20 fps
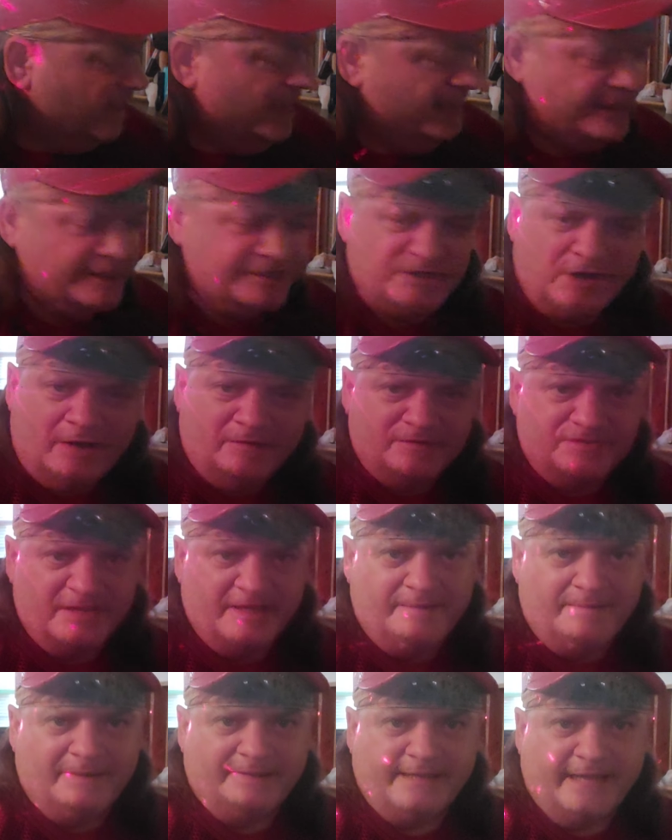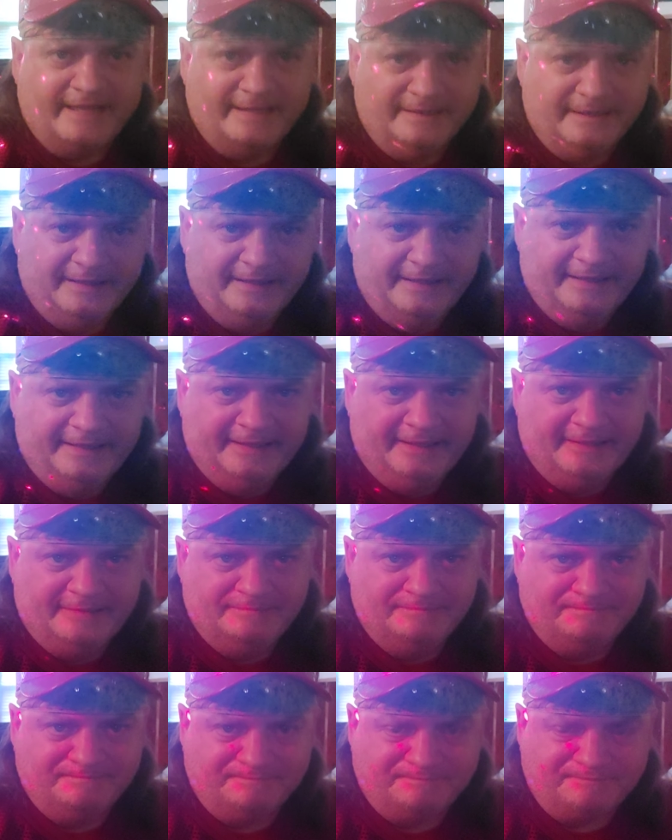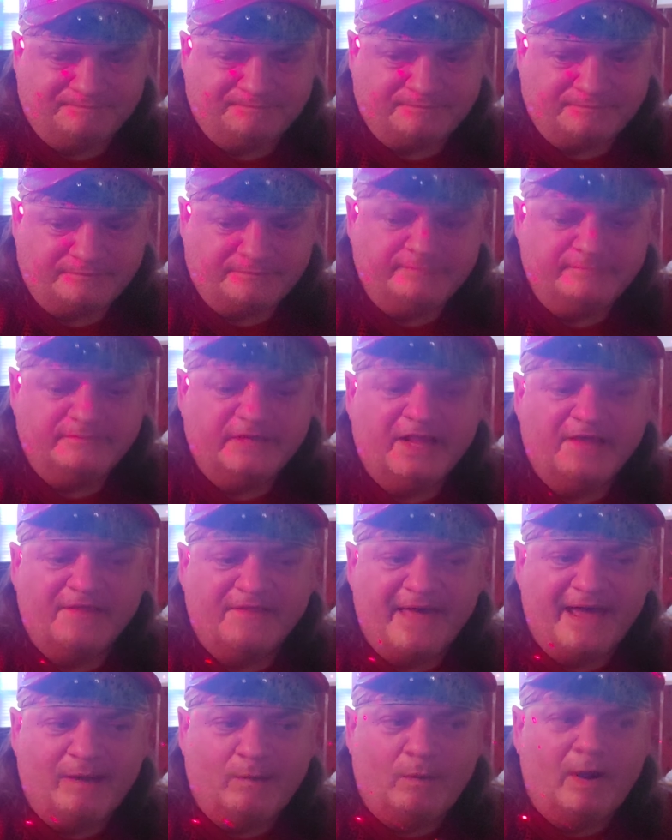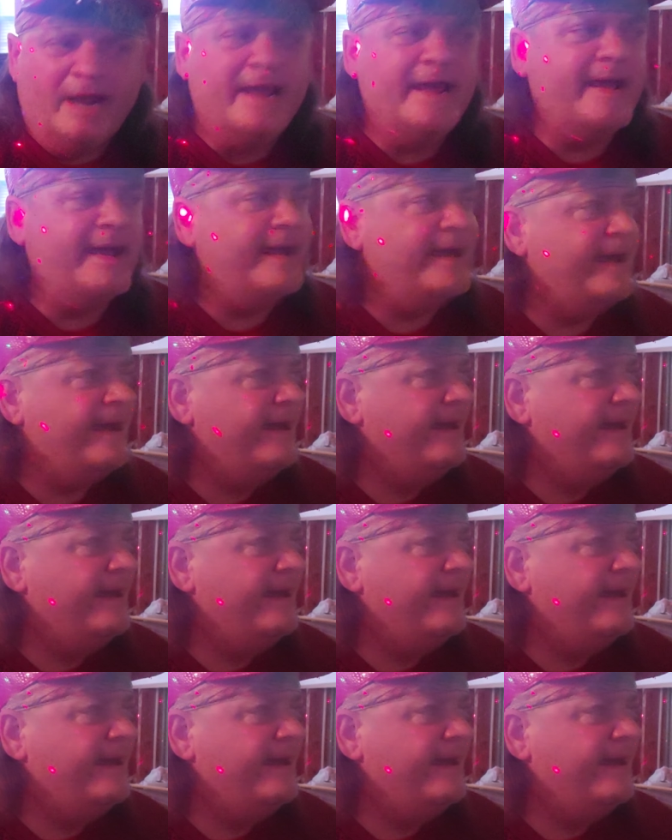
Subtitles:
yeah, so I was thinking about that, and that way.